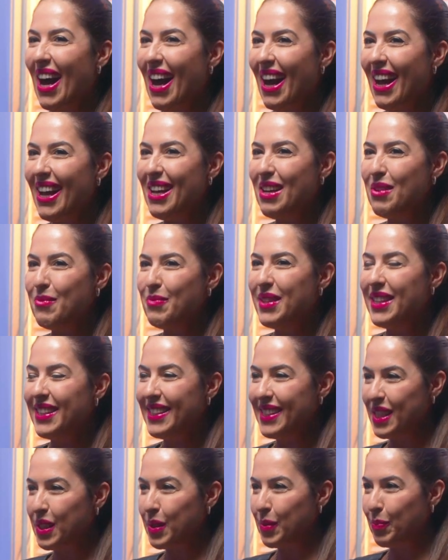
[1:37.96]
I am
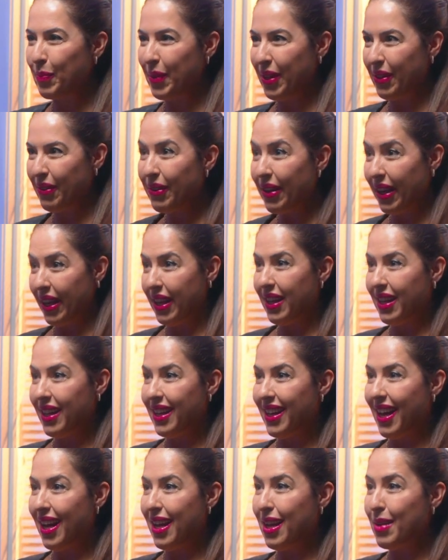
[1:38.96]
this
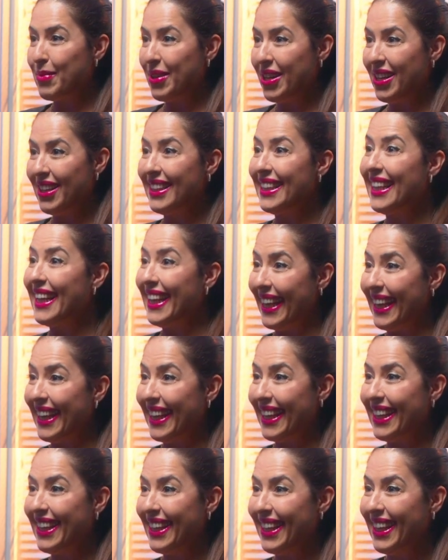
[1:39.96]
spirit. I am
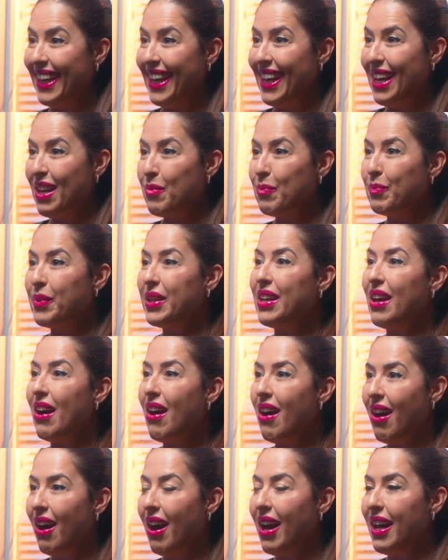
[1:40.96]
Haleh. Yes.
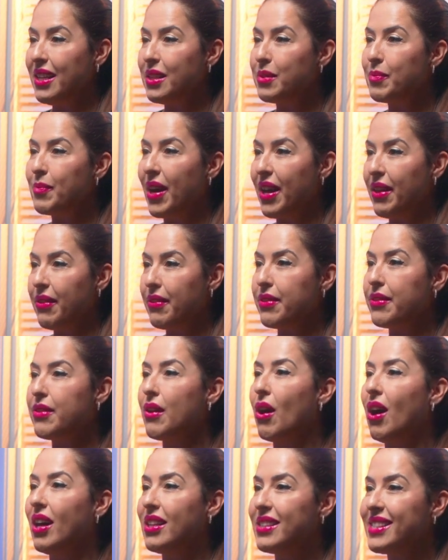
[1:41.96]
Behind my
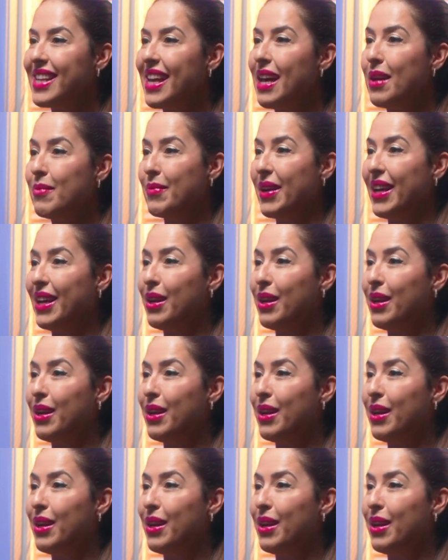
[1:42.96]
thoughts and my